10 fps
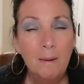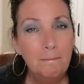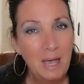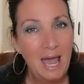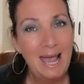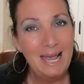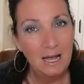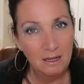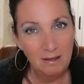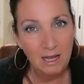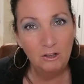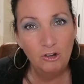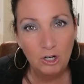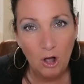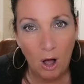Pay
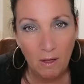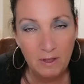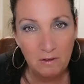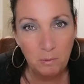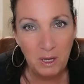attention to all this,